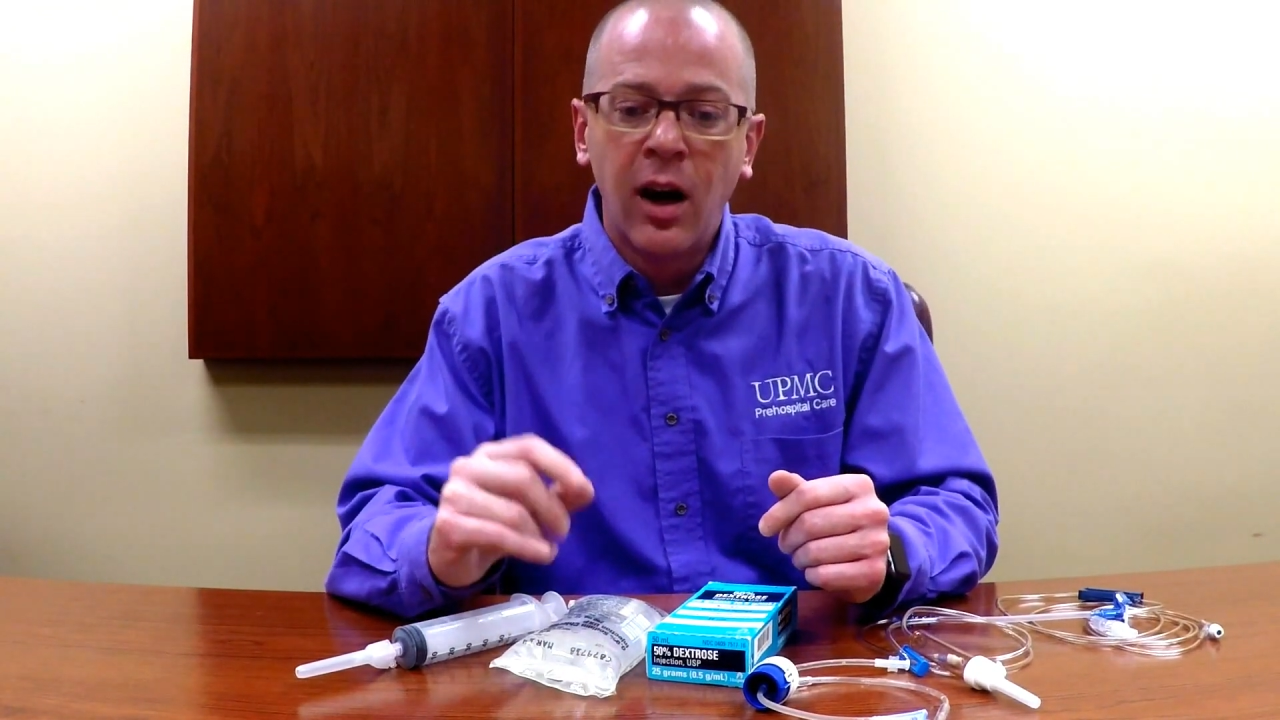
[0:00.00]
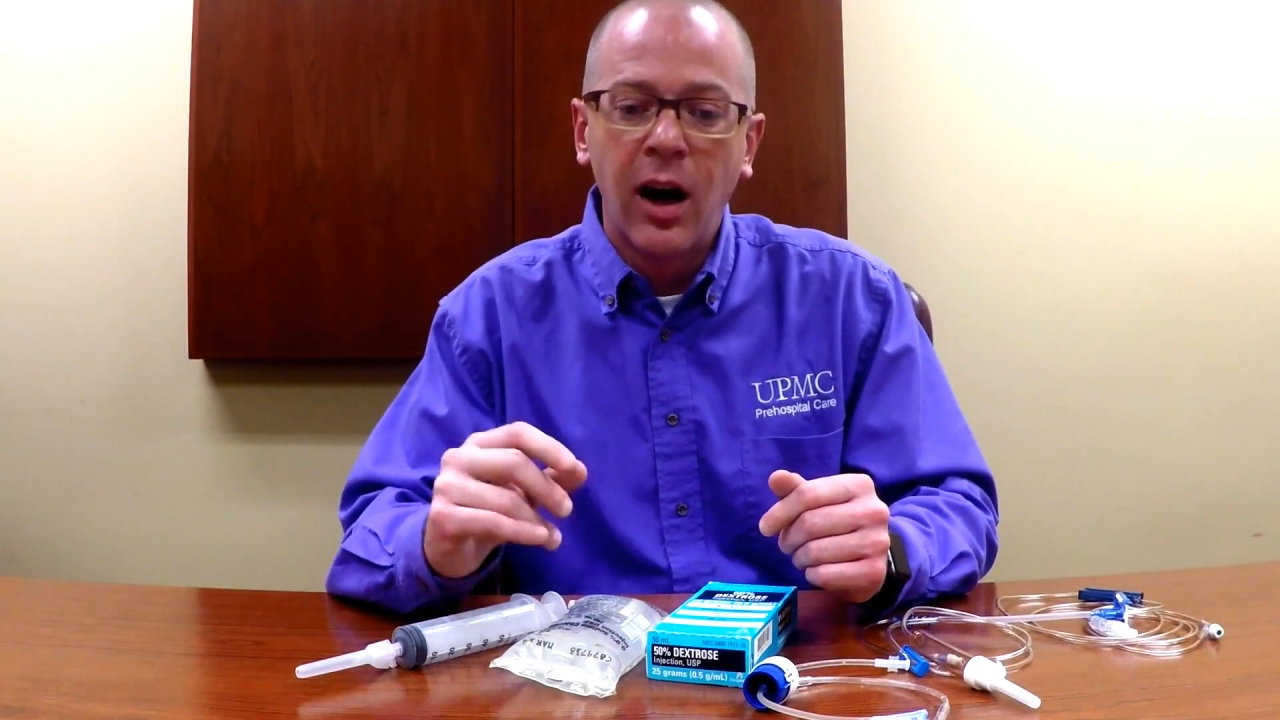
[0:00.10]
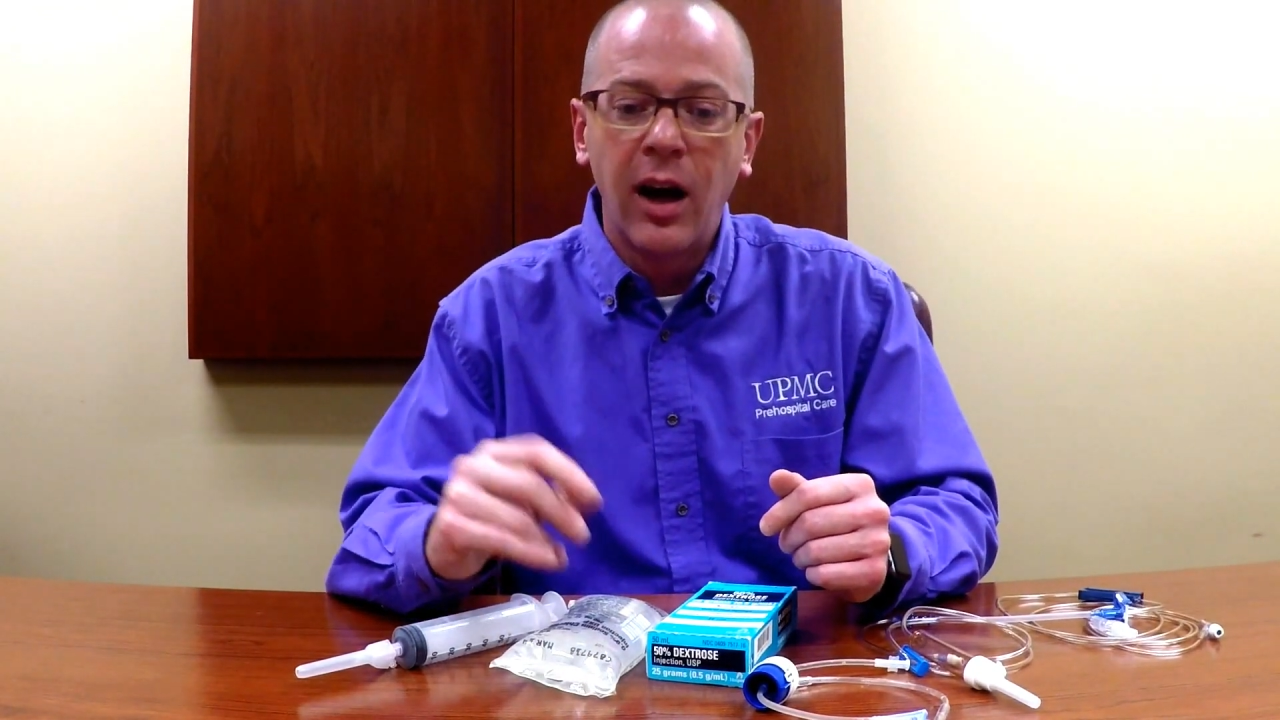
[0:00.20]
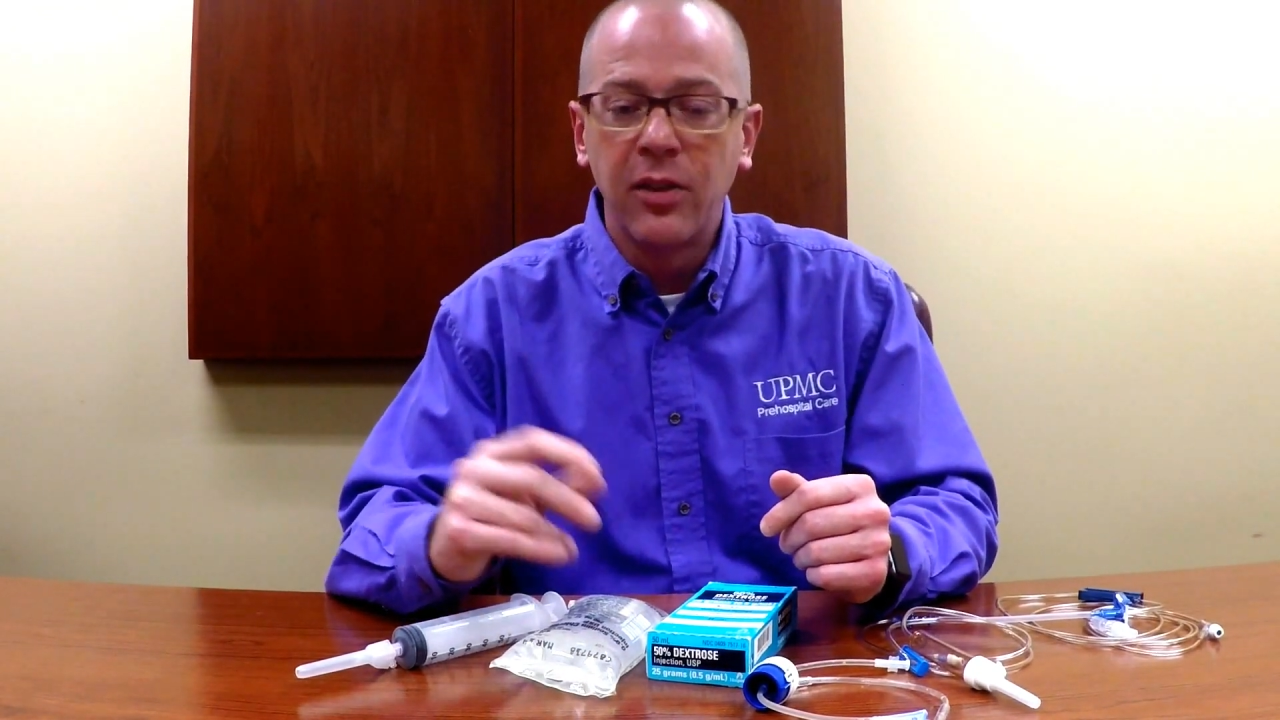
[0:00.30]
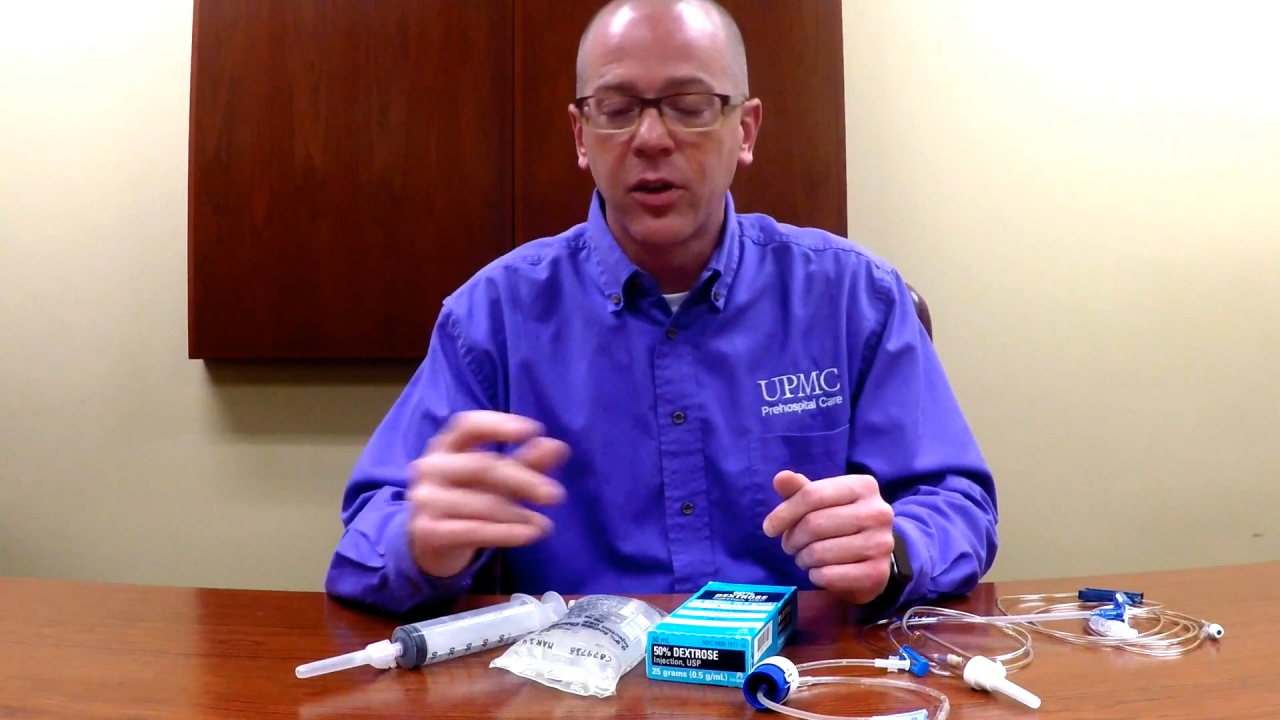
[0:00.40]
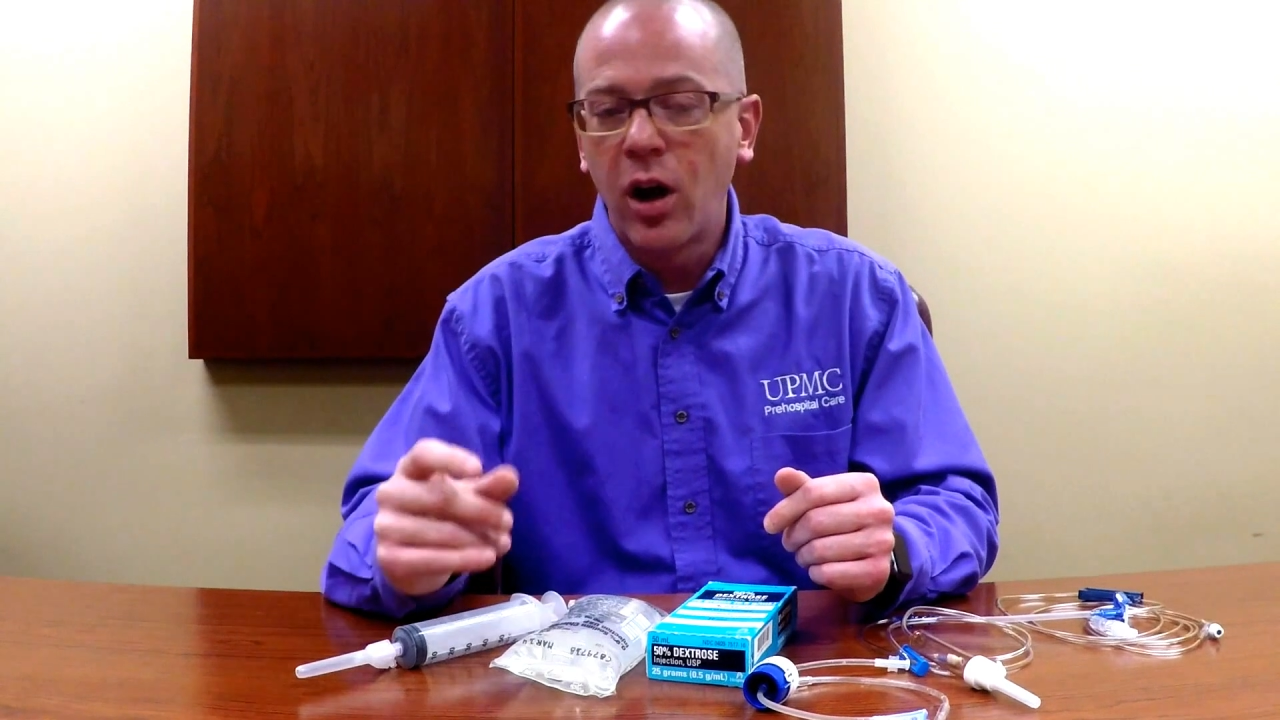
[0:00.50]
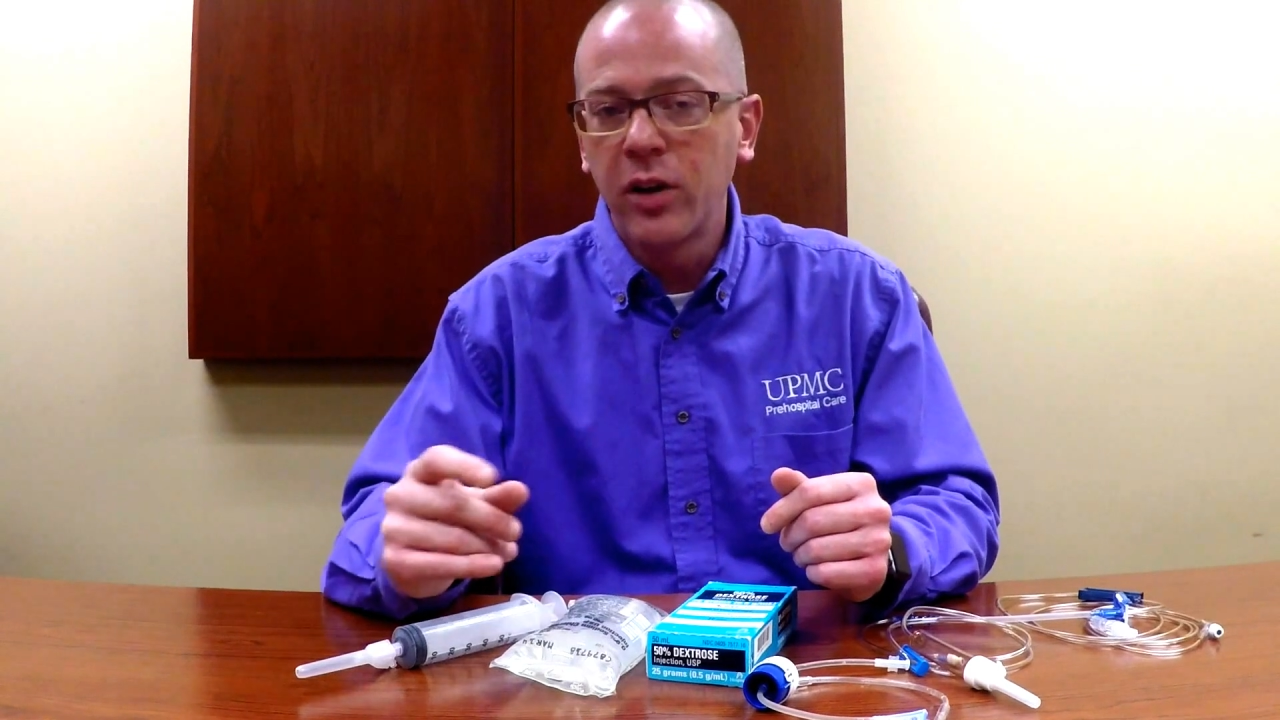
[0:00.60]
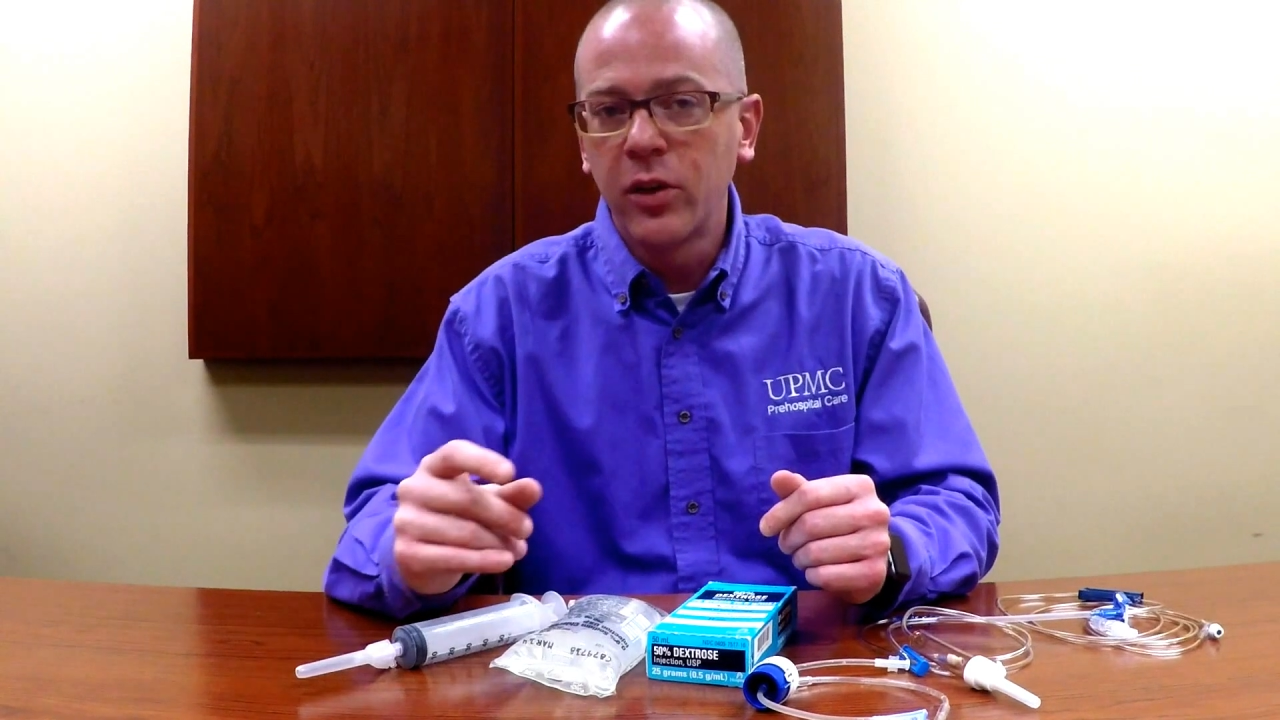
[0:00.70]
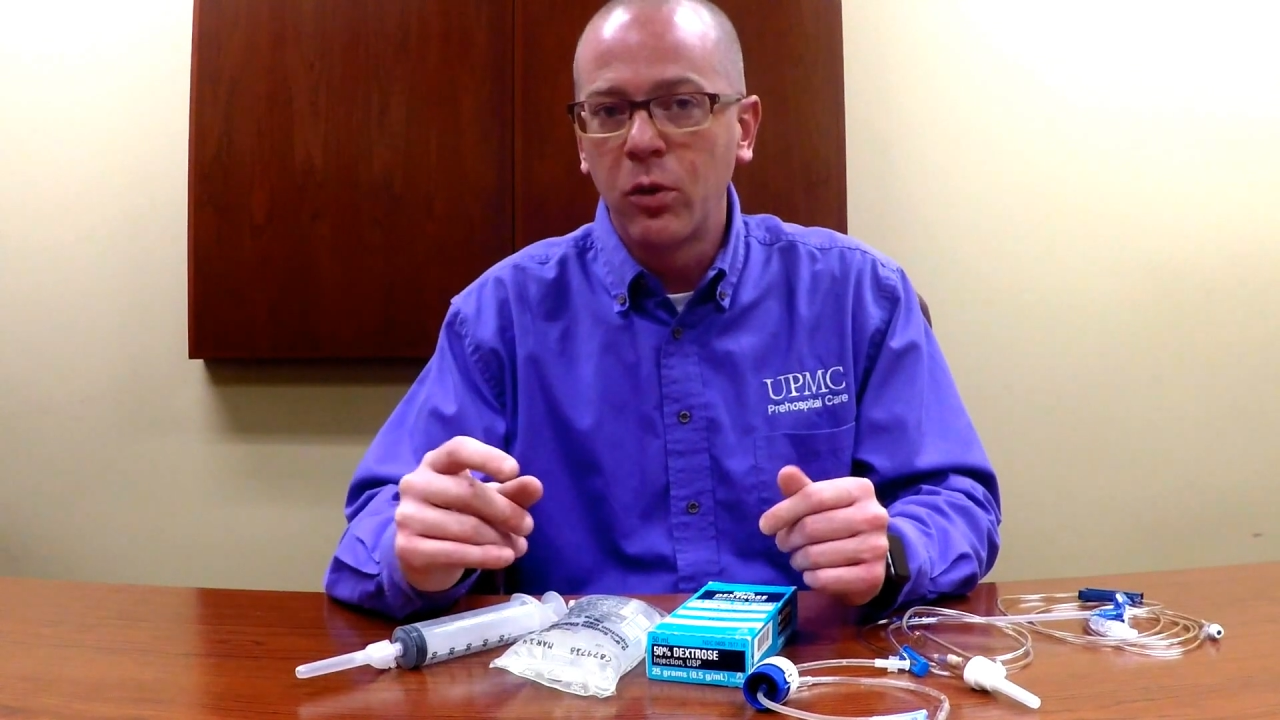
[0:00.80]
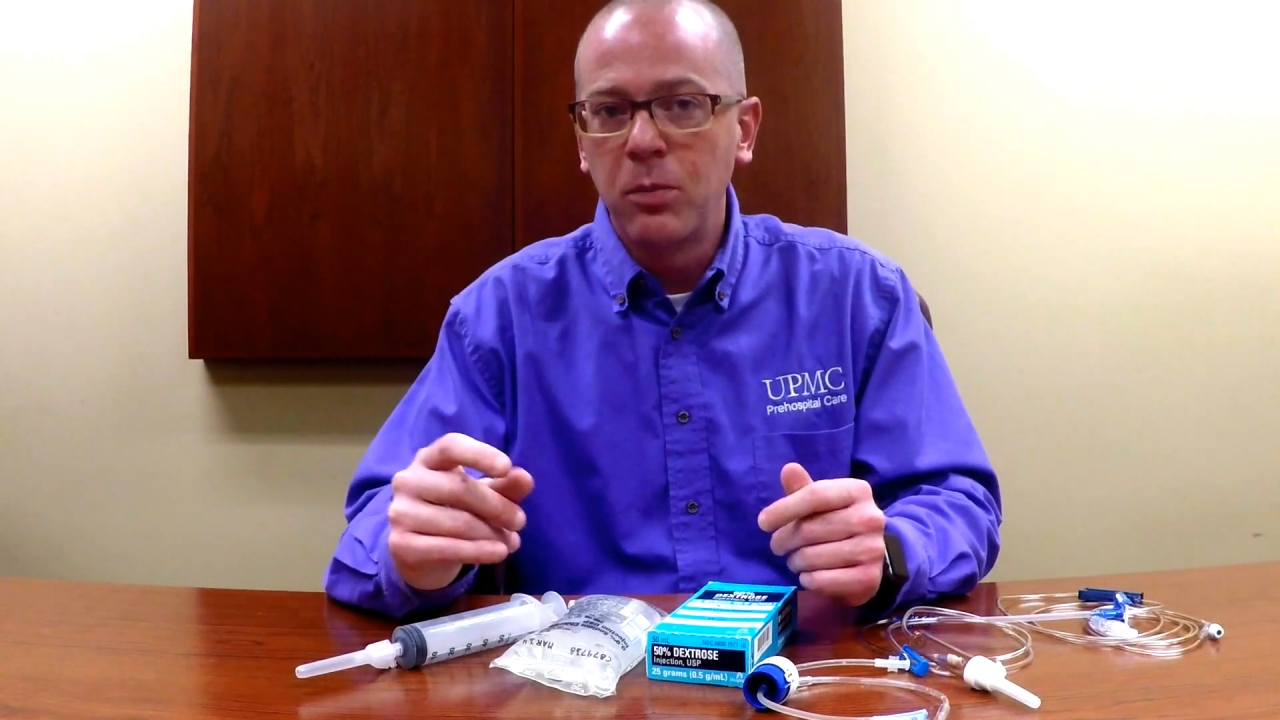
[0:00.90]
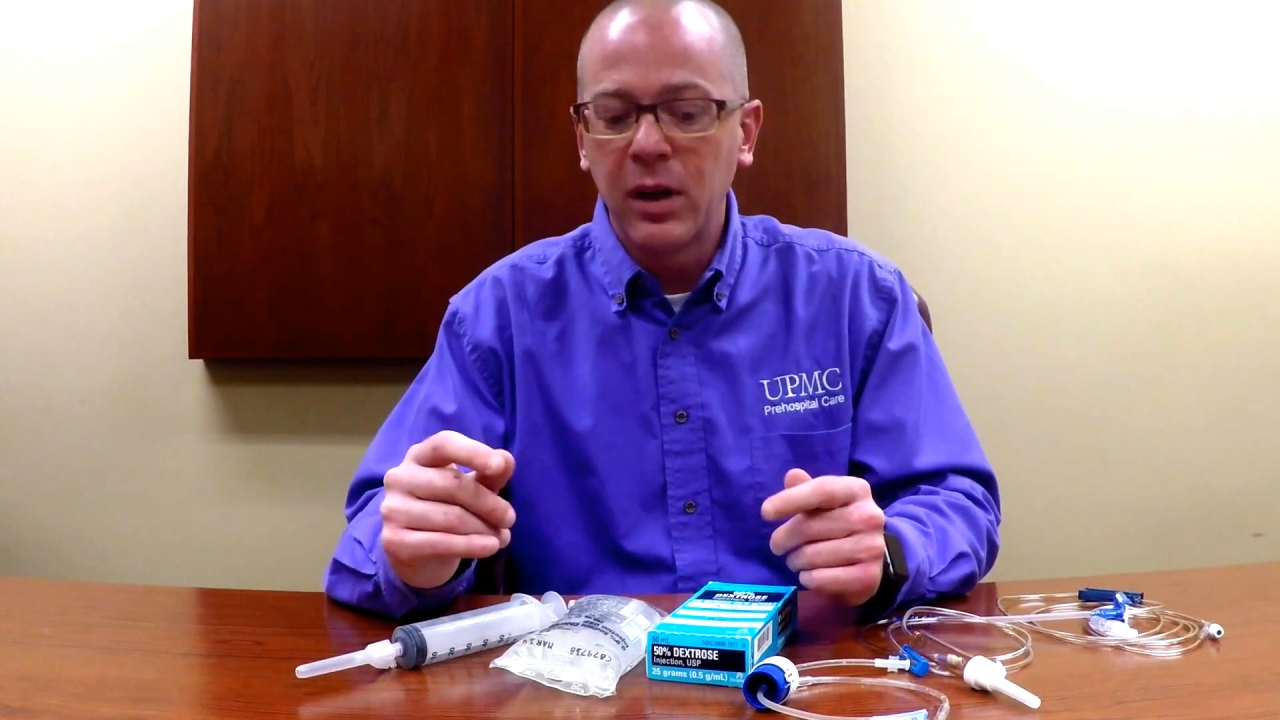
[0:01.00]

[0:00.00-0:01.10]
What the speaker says: and the consult with